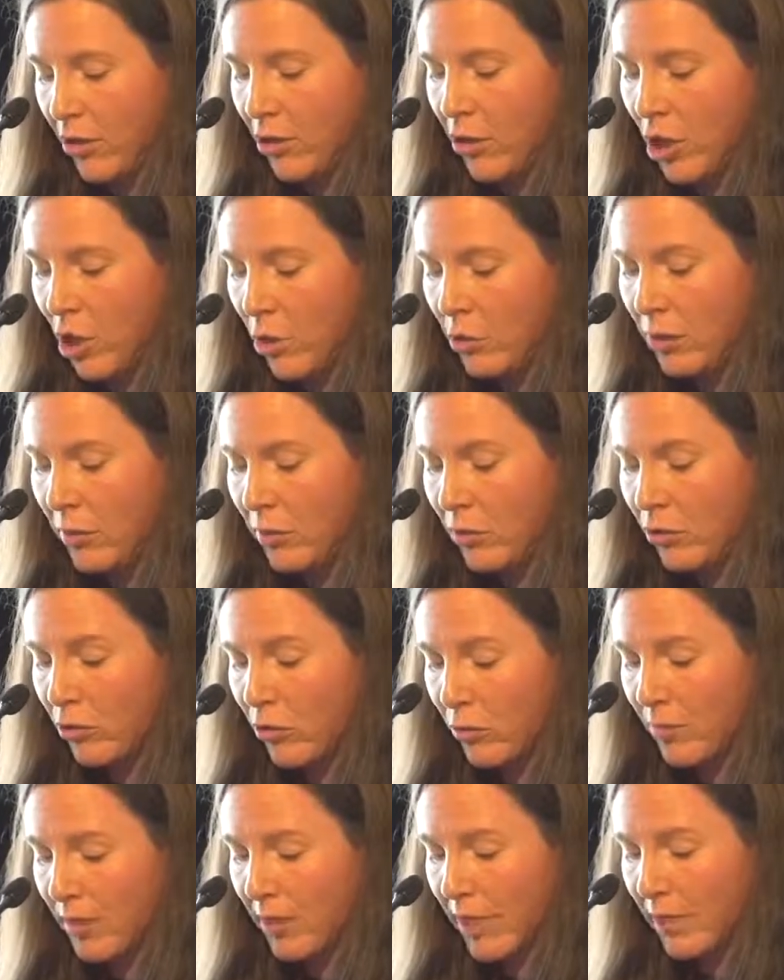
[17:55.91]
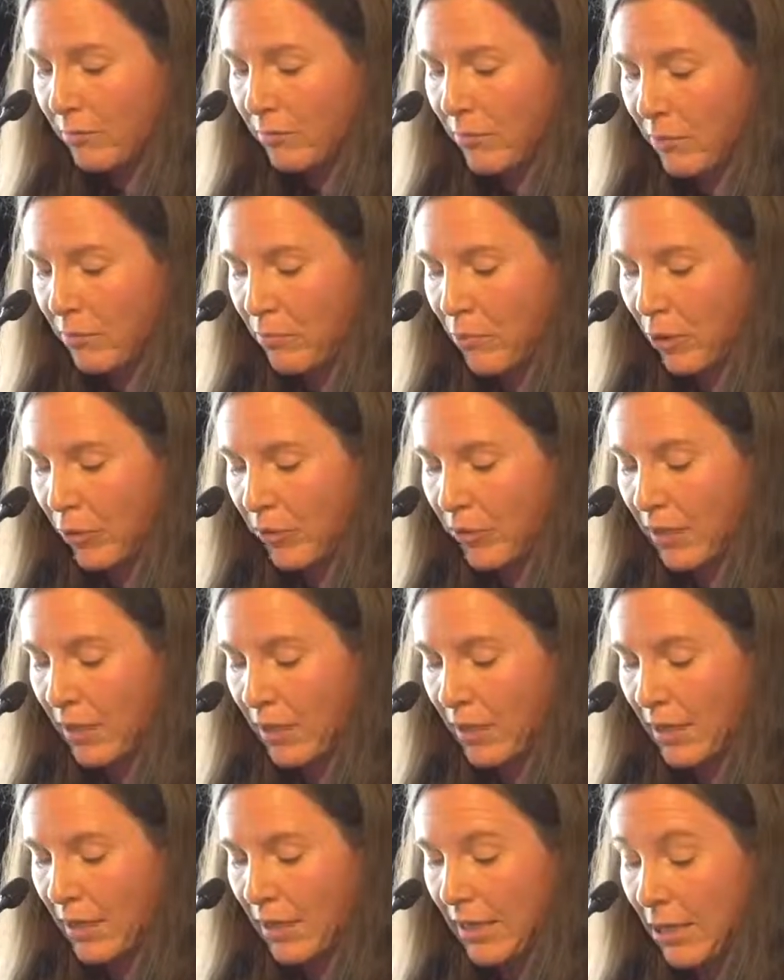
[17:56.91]
humour can be both
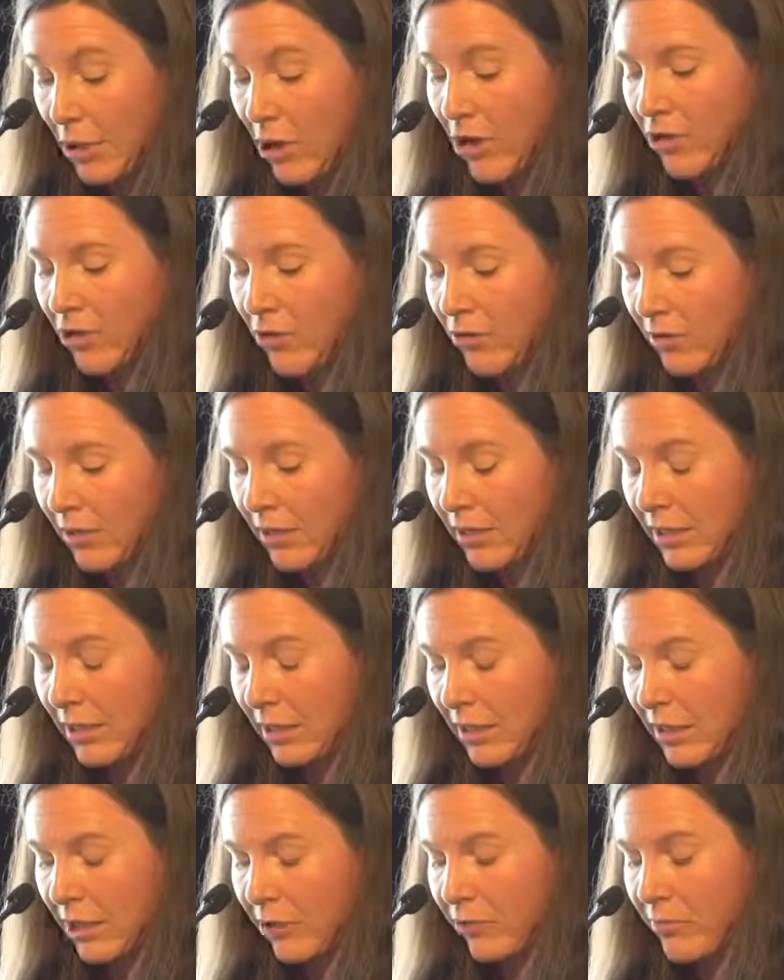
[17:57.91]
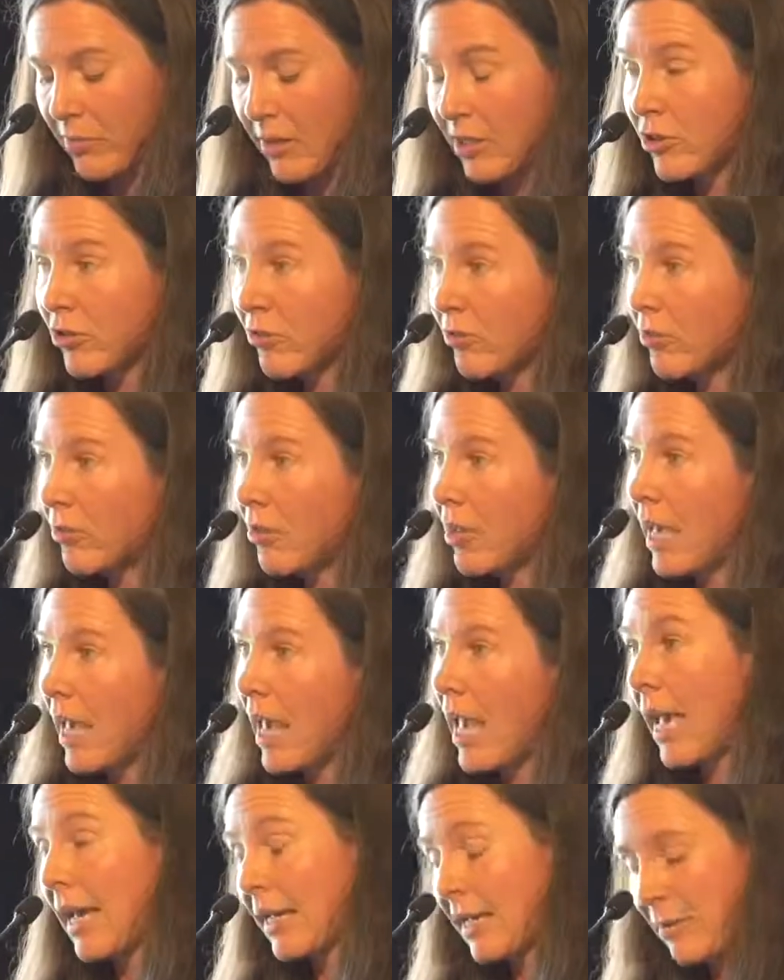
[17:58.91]
innocuous and detrimental,
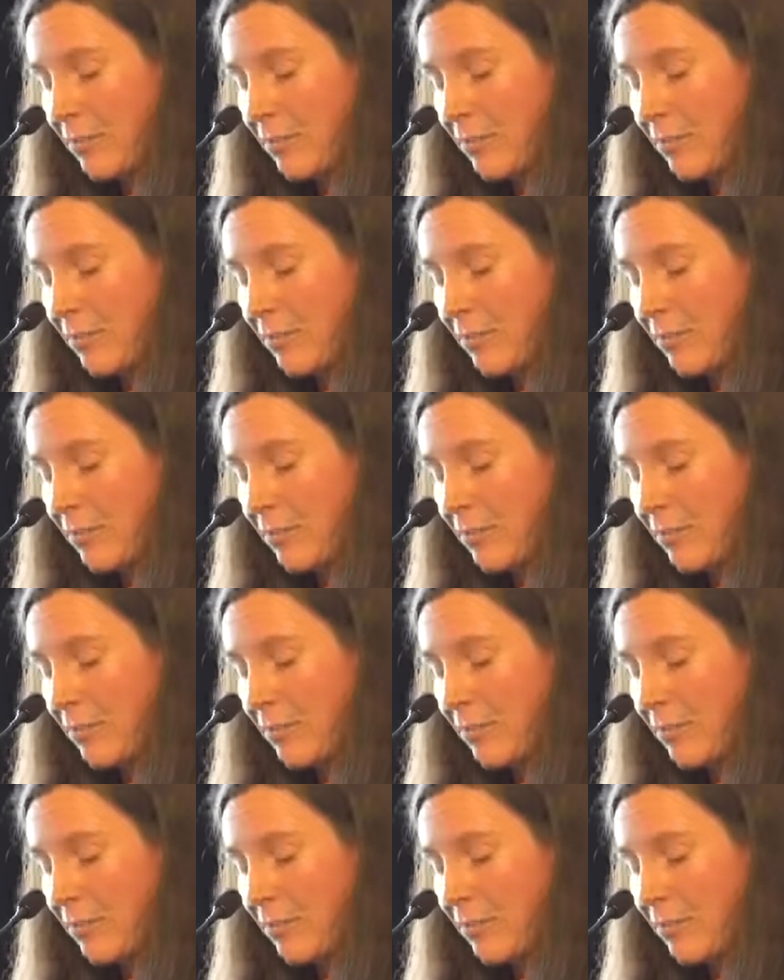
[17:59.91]
and